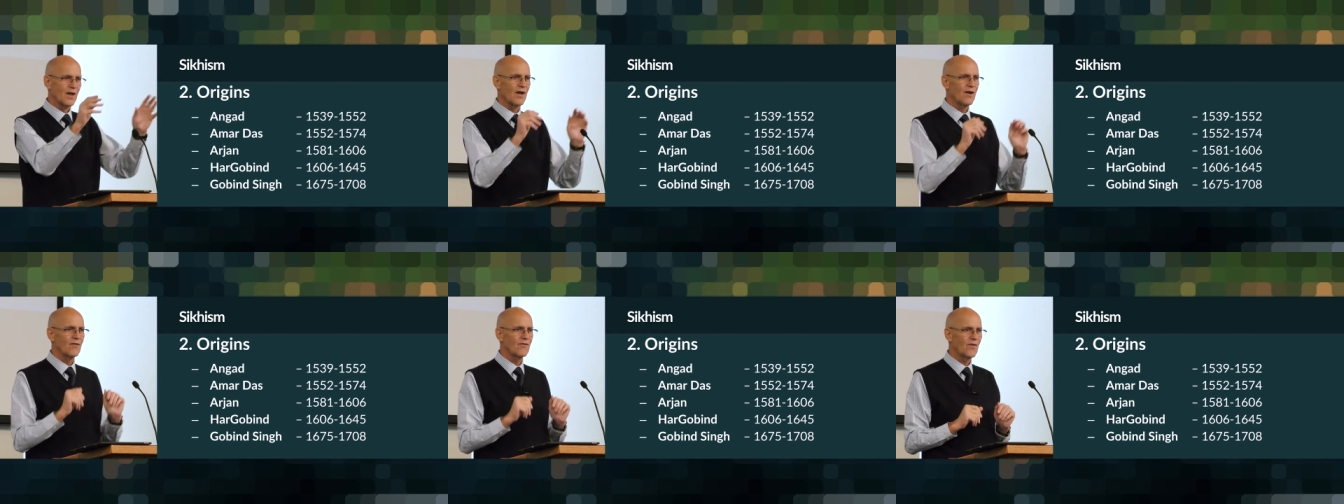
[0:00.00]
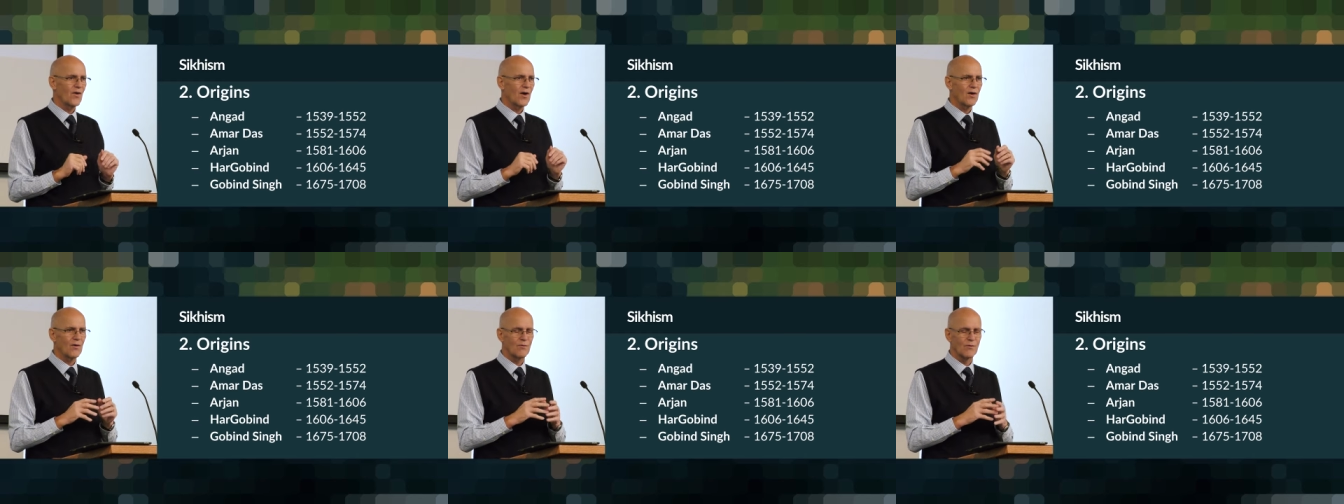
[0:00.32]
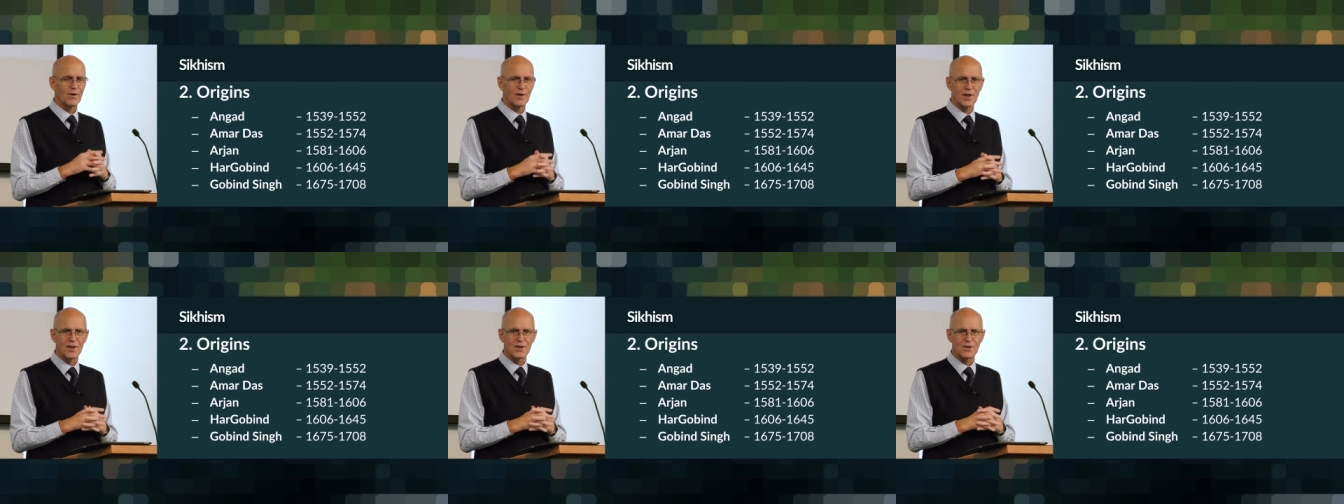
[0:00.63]
of our
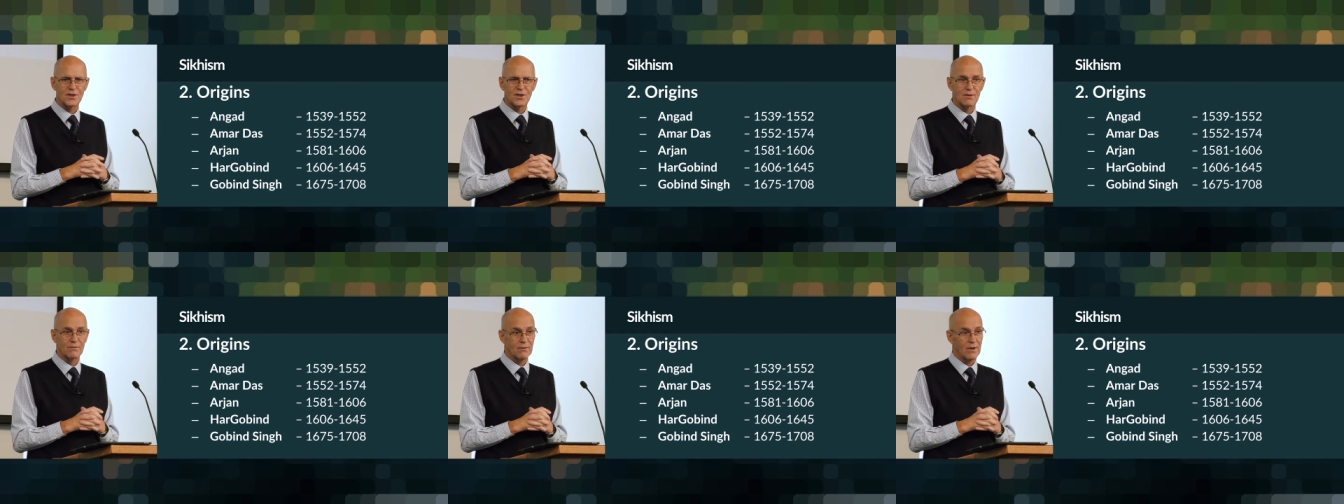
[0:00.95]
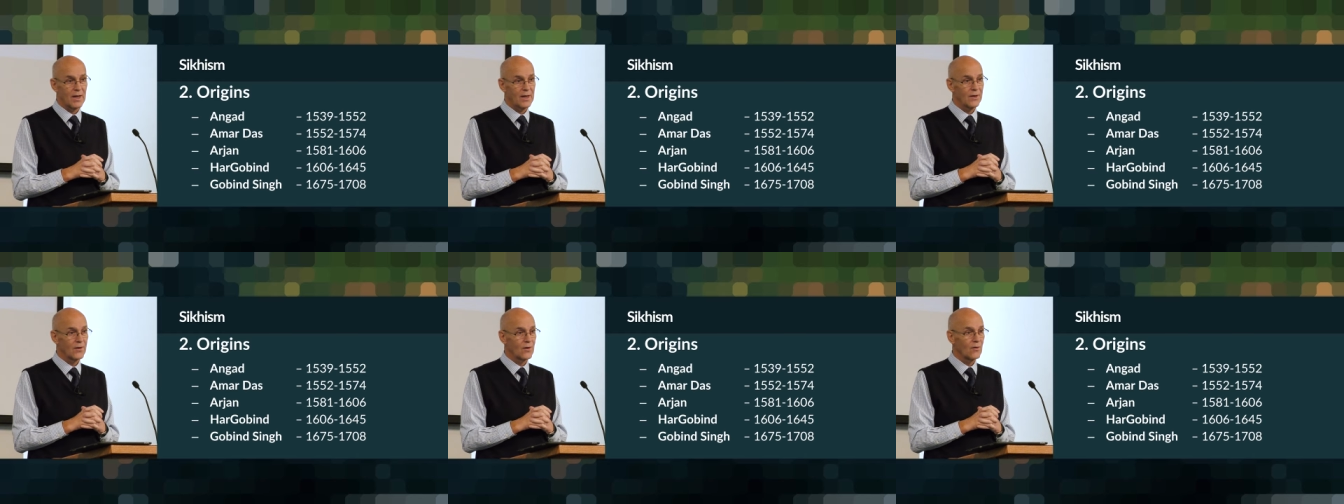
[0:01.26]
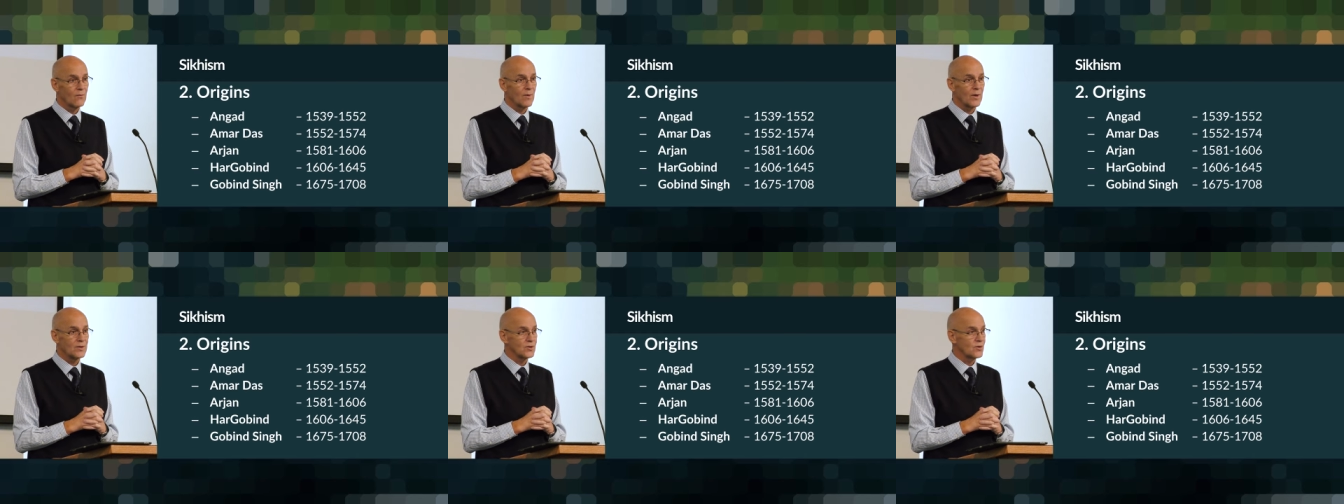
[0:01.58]
religion? Well, I don't
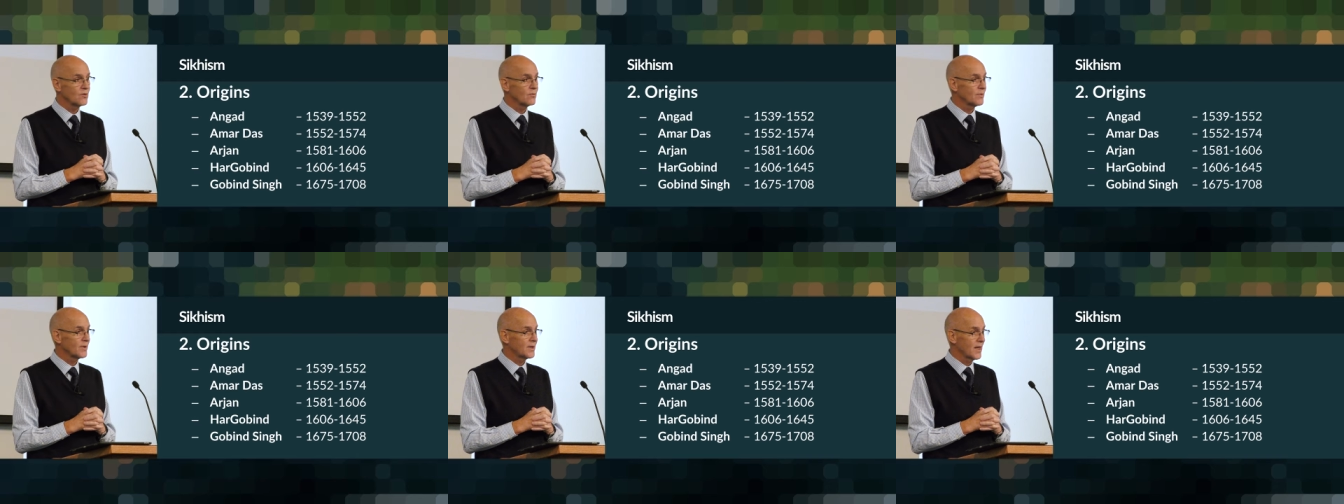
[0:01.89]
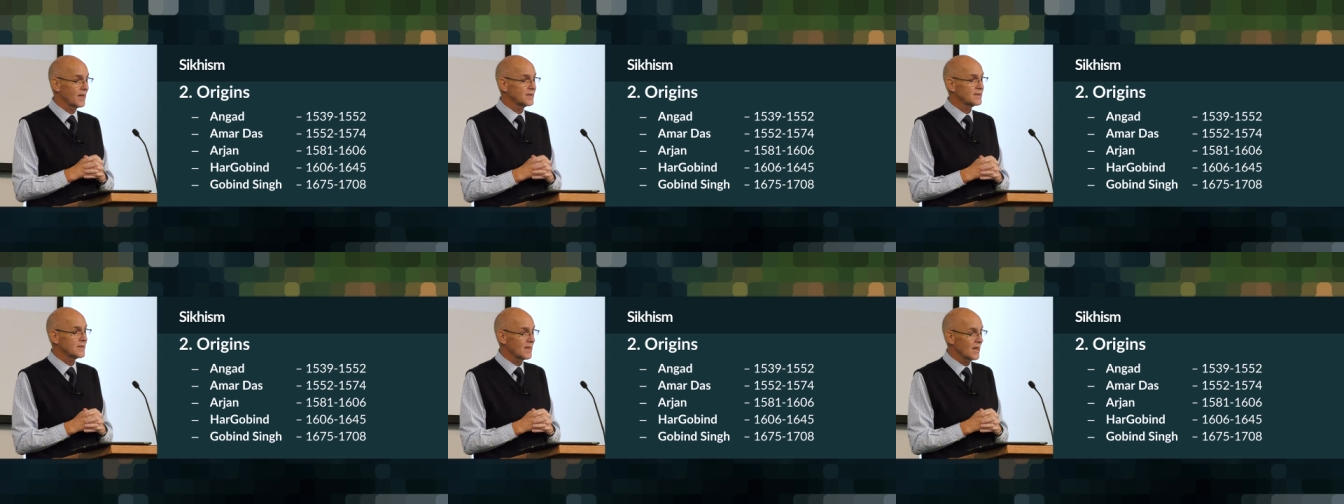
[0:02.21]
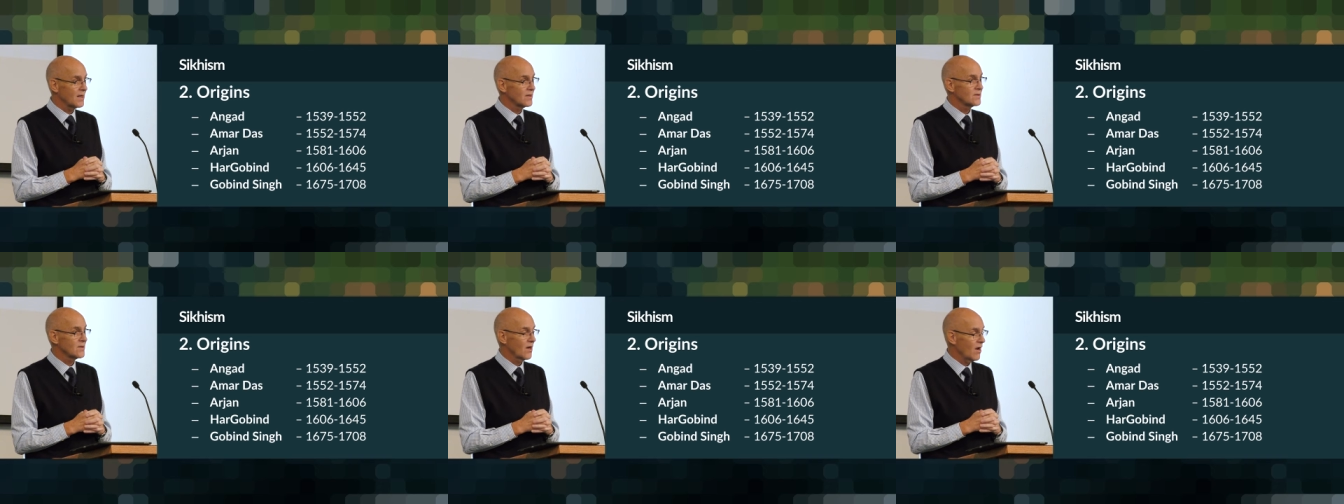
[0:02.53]
know about you, but that
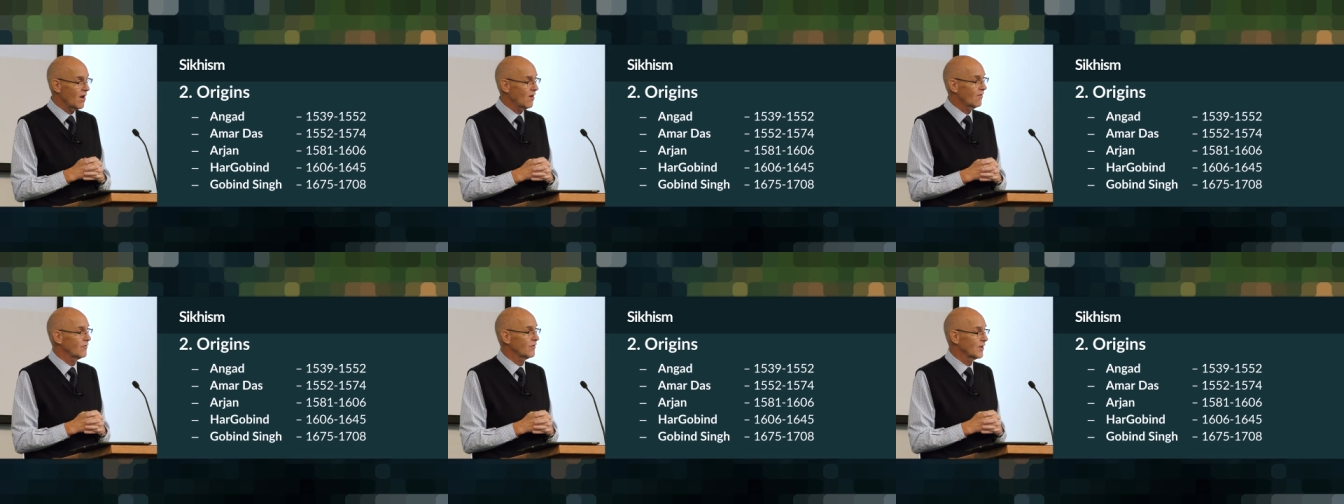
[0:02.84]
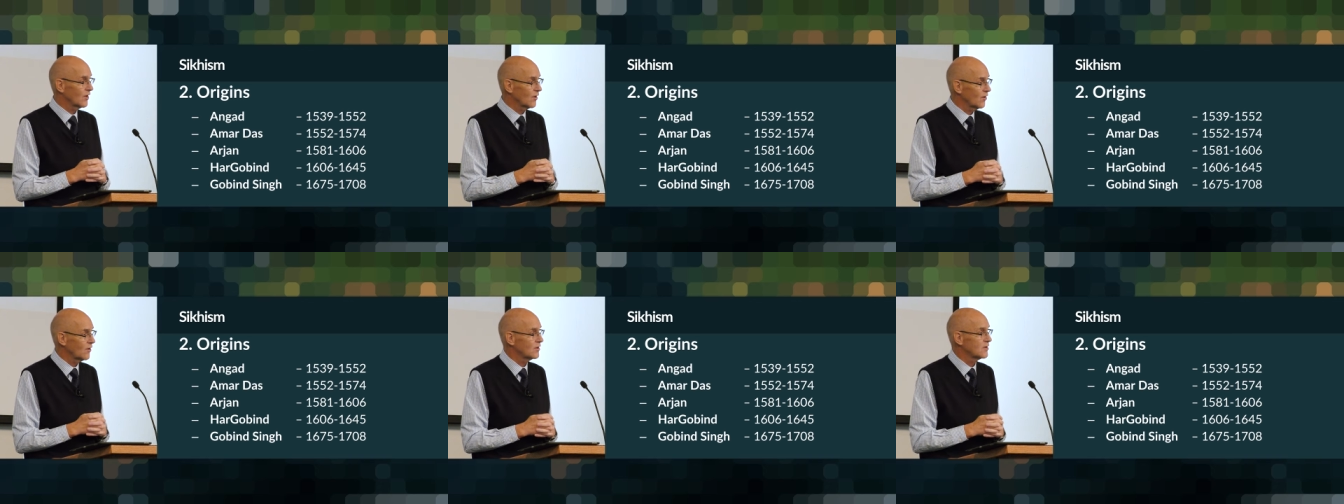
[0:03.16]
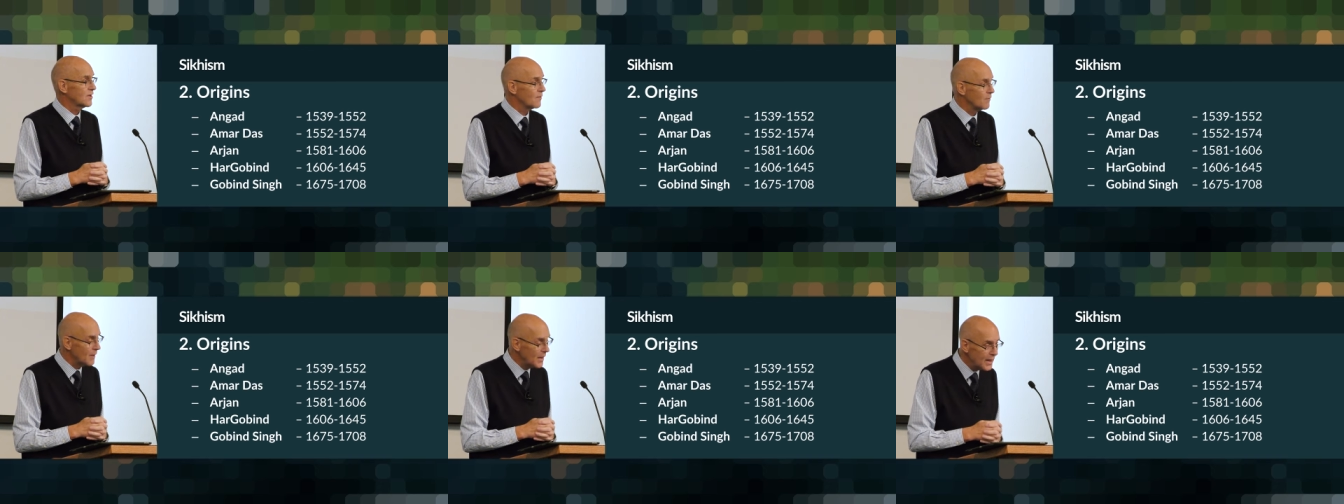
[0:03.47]
sounds awfully
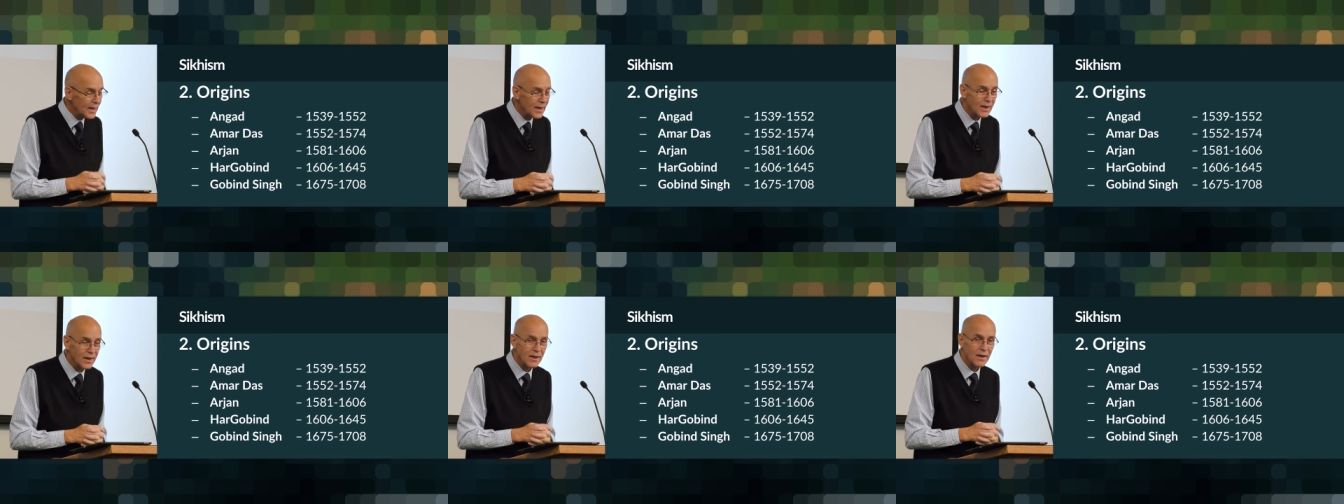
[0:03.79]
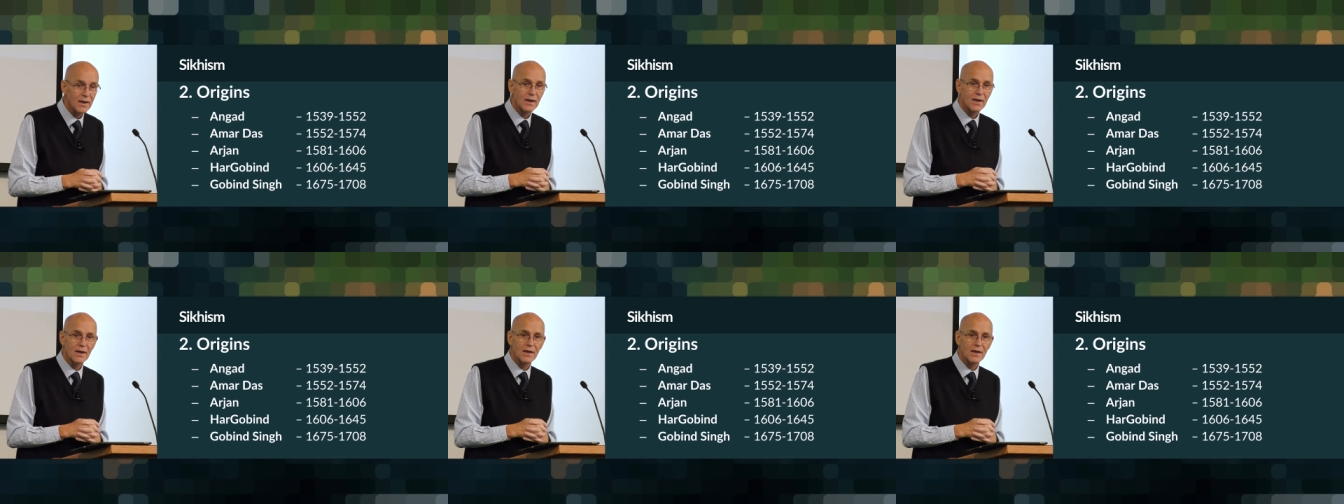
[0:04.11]
good to me.